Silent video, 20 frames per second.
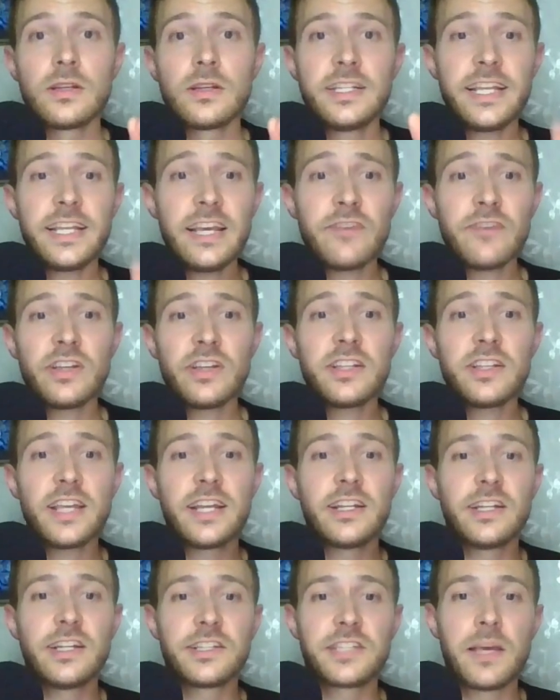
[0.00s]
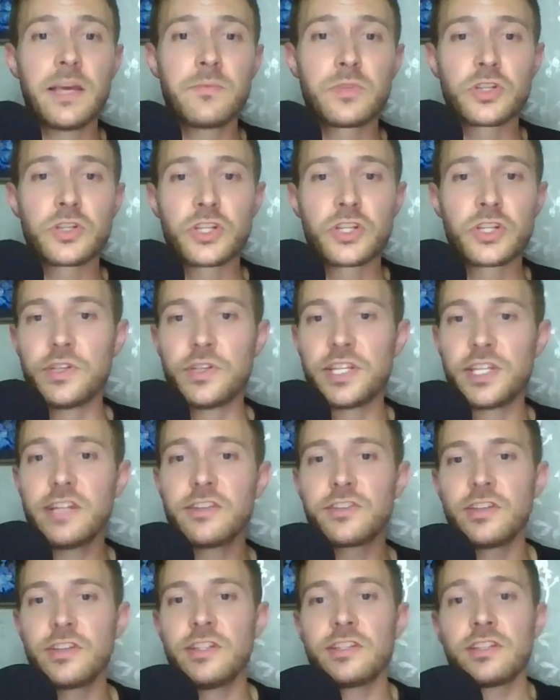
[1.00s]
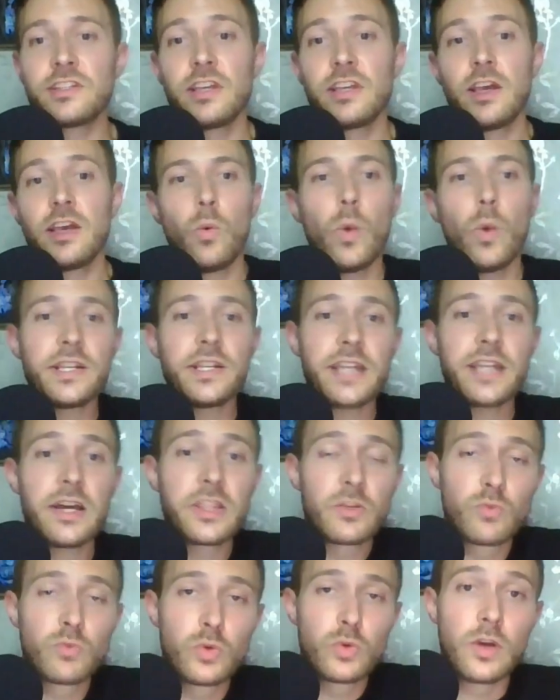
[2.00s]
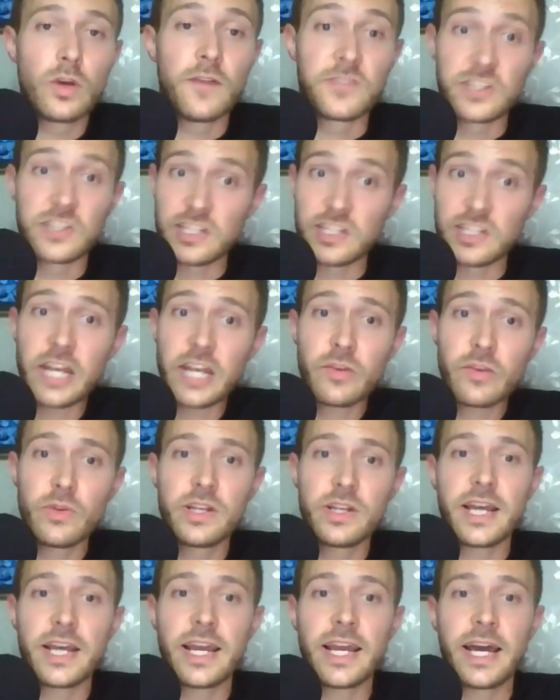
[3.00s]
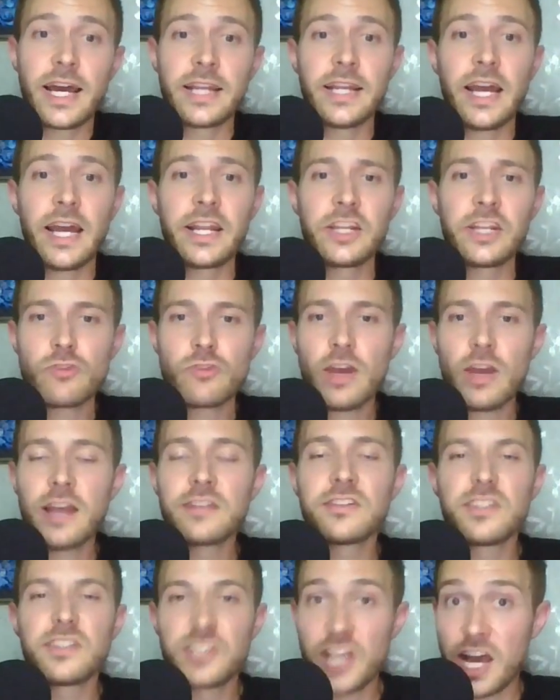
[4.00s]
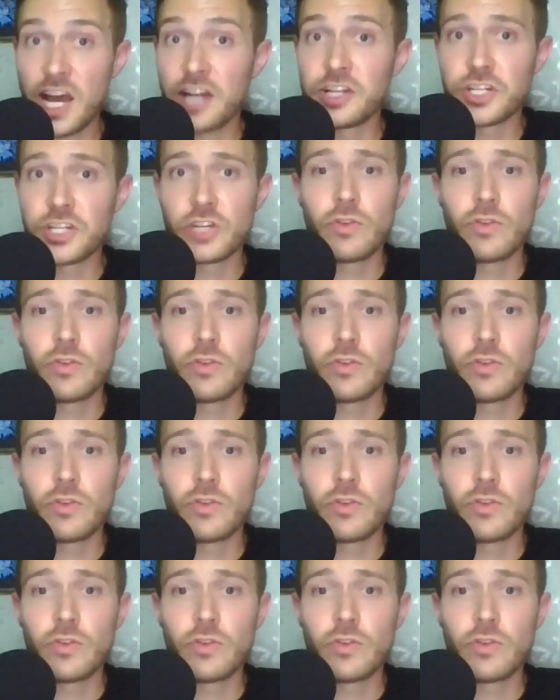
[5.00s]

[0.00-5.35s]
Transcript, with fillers: David, in an attempt to show his innocence, went down the route of slandering Diane and he tried to tarnish